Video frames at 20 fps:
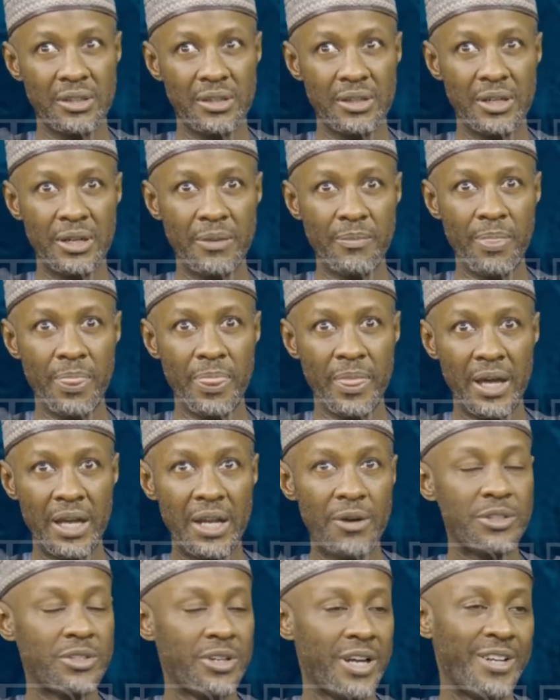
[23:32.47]
Um, and
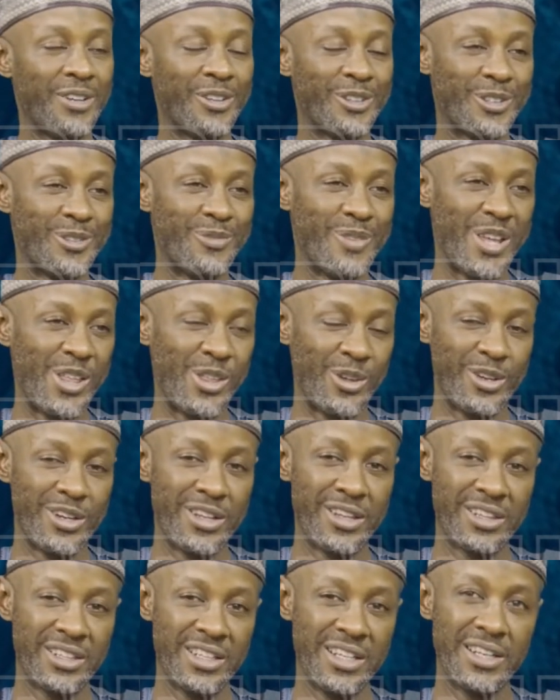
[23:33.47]
I'll try not to mention
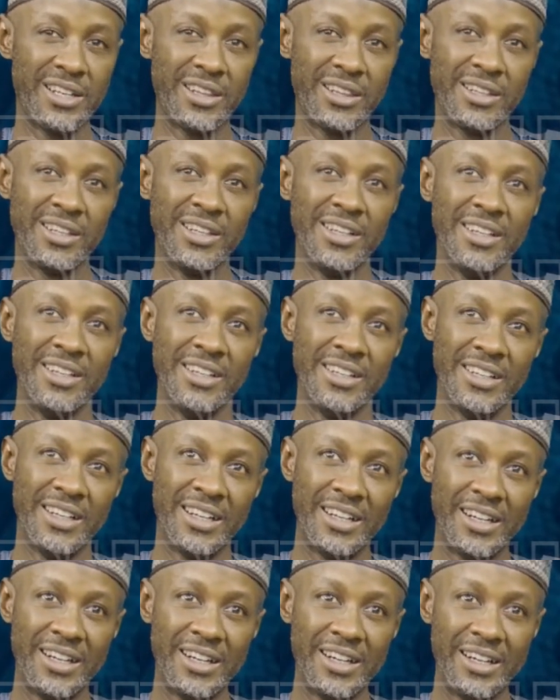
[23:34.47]
the states, mm.
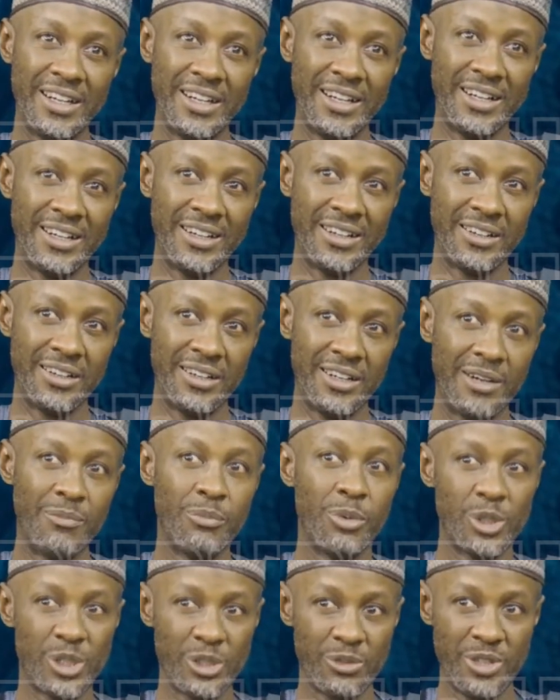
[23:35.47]
uh, and
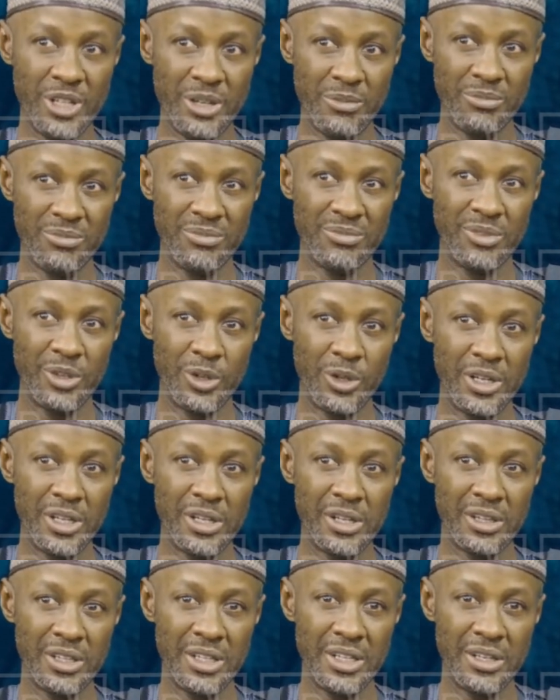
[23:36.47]
both of them
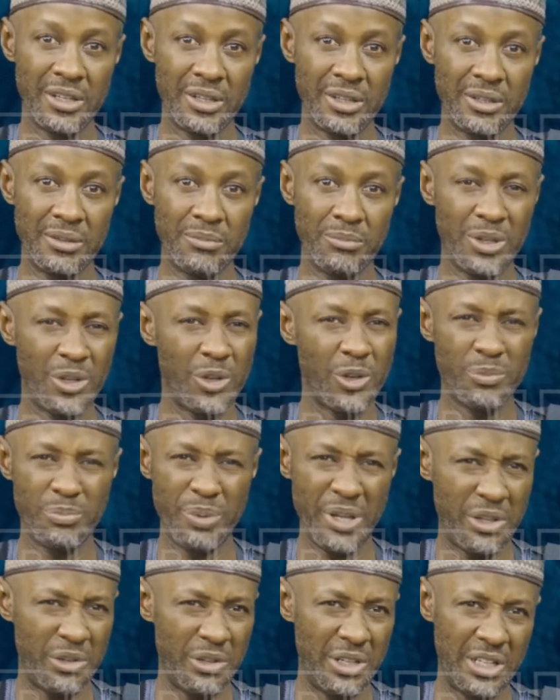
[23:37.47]
northern states, but not
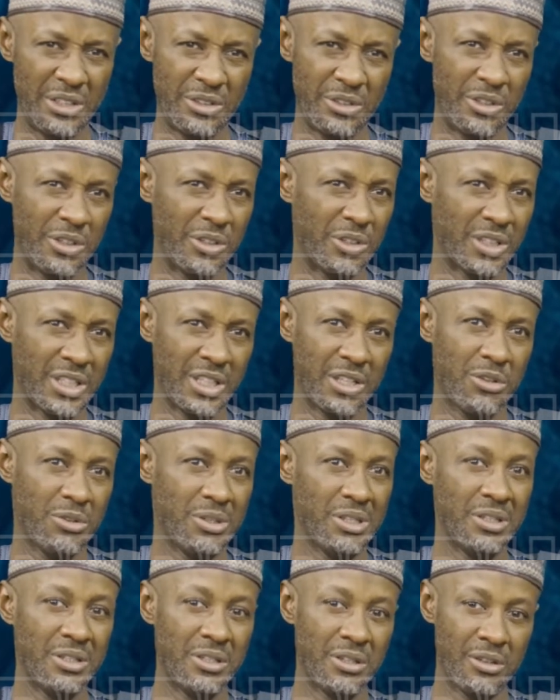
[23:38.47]
peculiar to the north
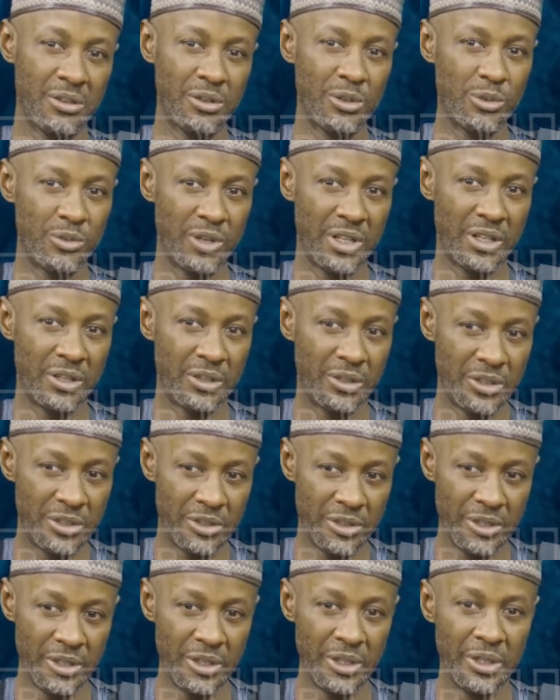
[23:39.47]
actually. It's all over the
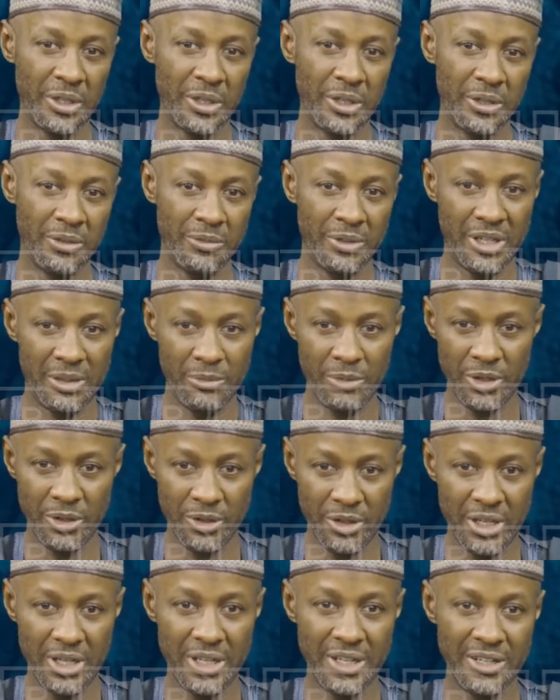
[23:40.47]
country. Mm. But I'm a
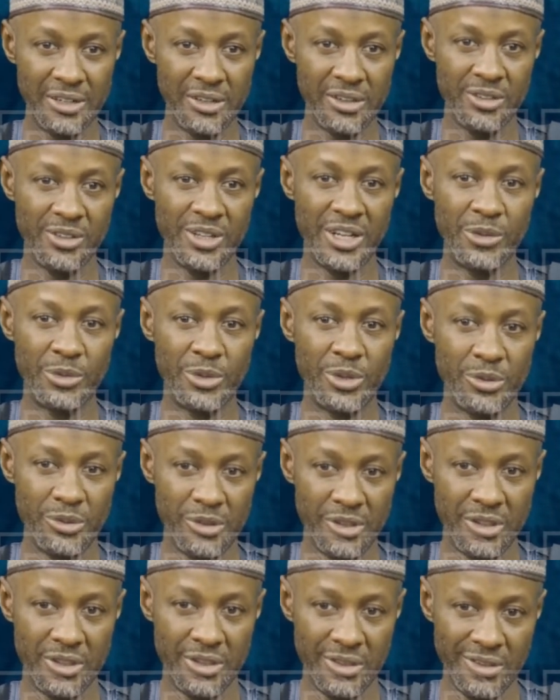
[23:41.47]
northerner, and so I would
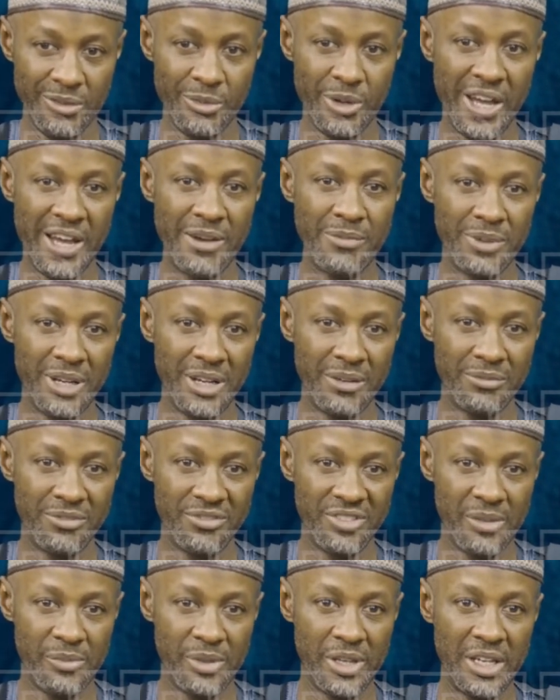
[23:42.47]
use where mm. I'm, I'm
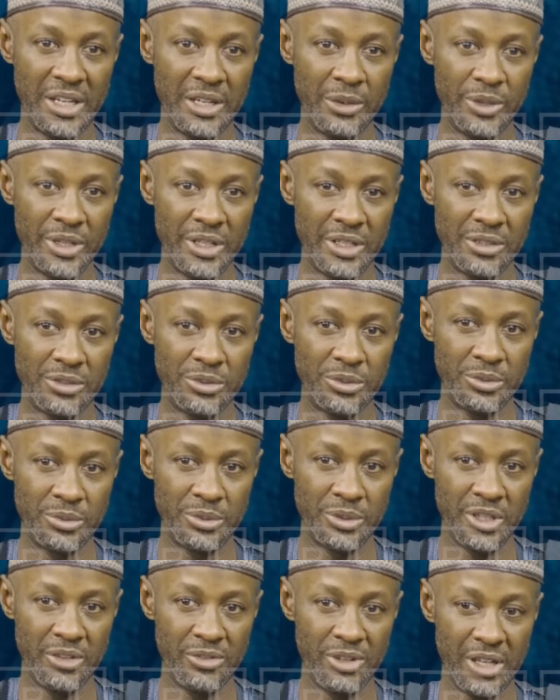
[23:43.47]
familiar with to
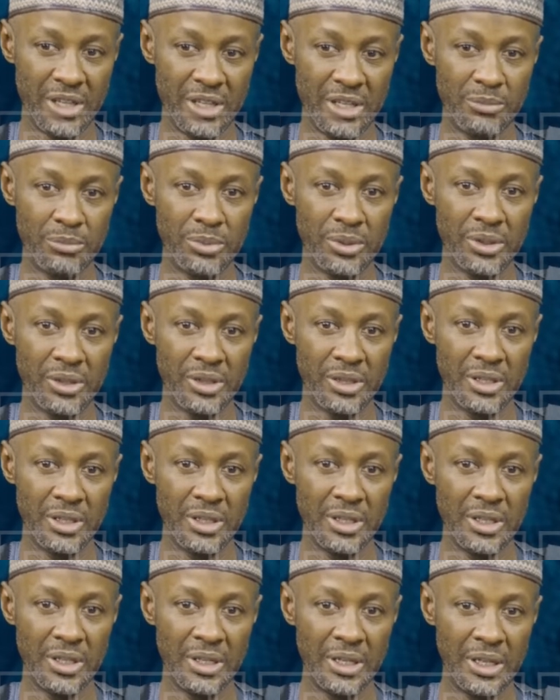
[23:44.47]
give examples.
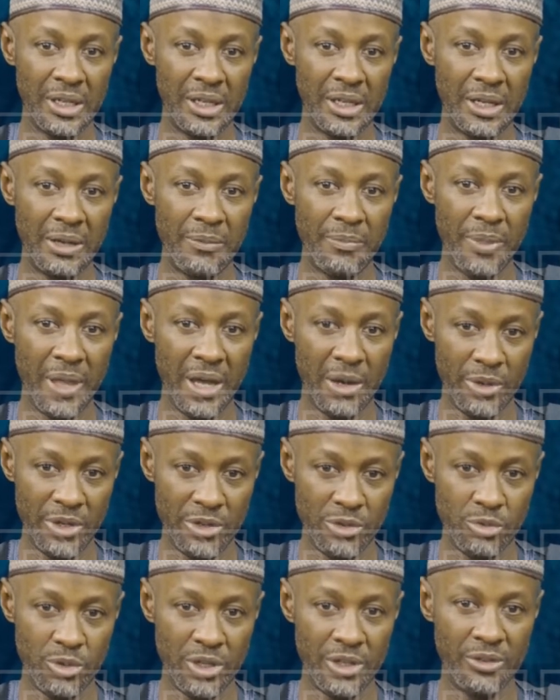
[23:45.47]
Mm. Um, I
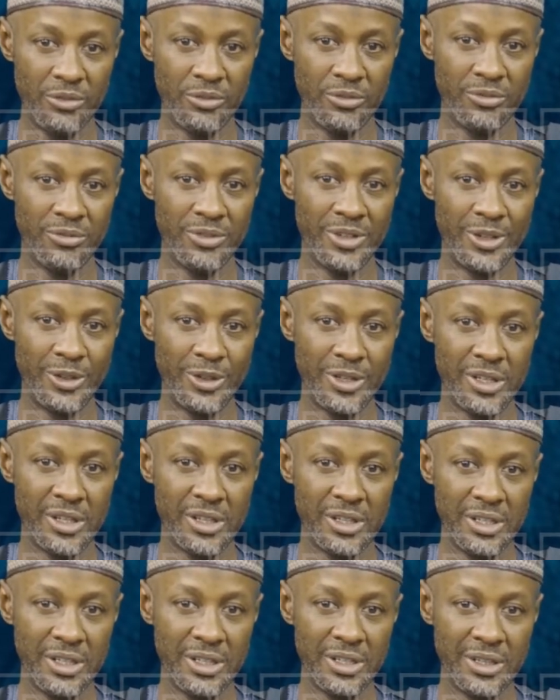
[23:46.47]
went to one of the northern
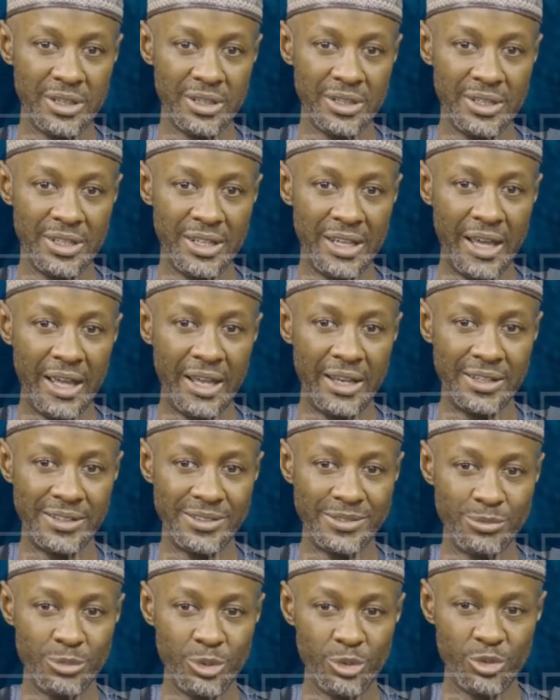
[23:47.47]
states
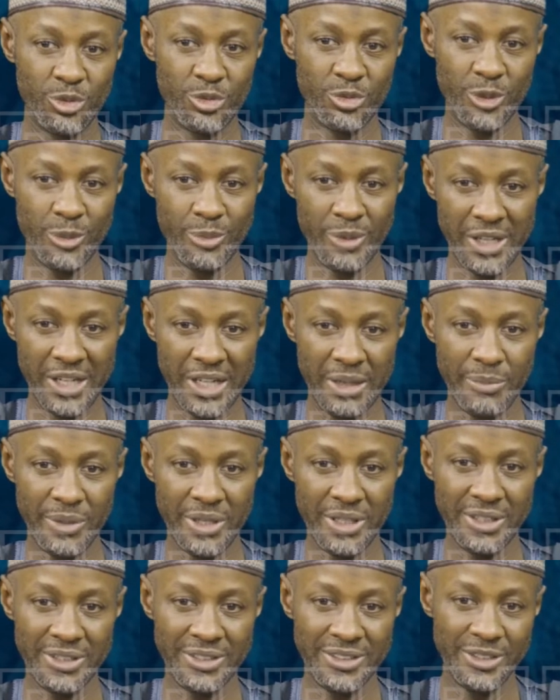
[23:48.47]
and moved from the
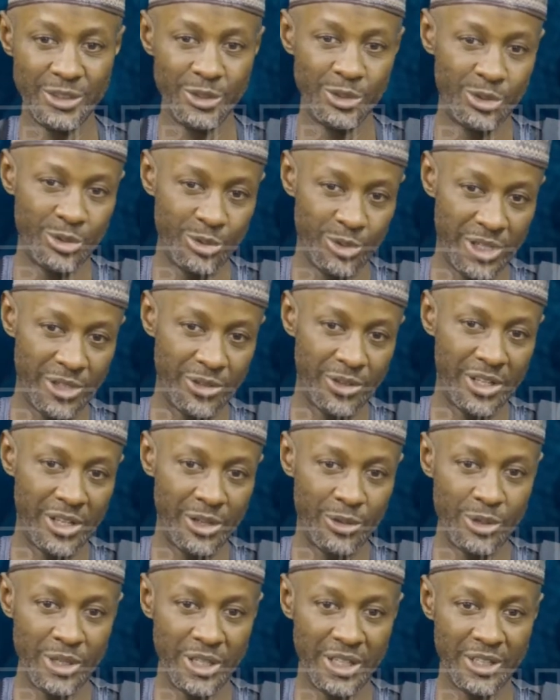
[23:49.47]
capital to another
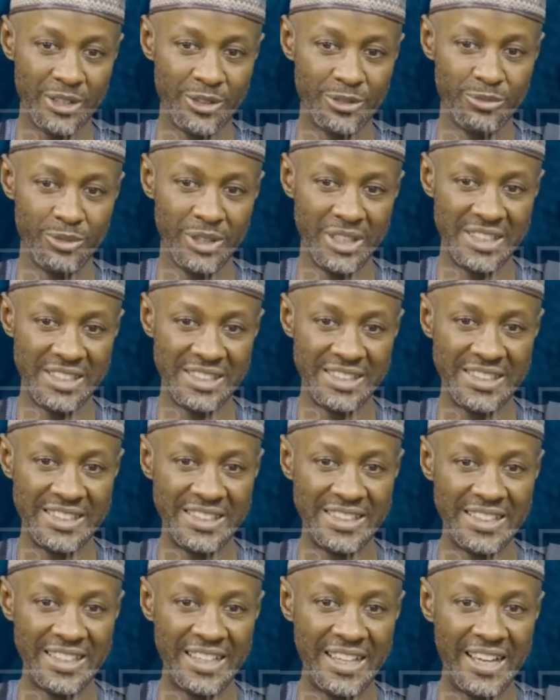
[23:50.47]
local government,
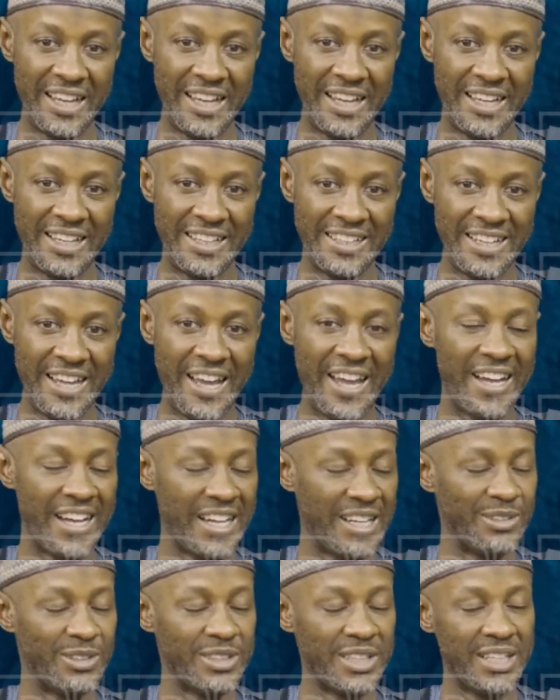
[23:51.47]
mm. and I
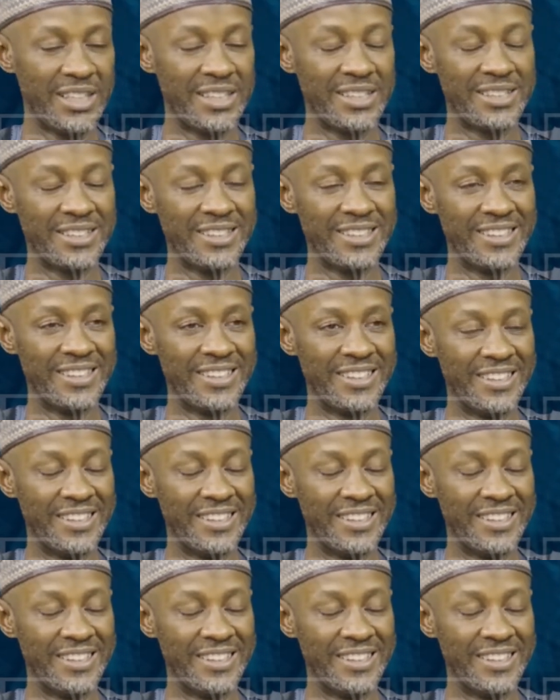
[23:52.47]
encountered uh,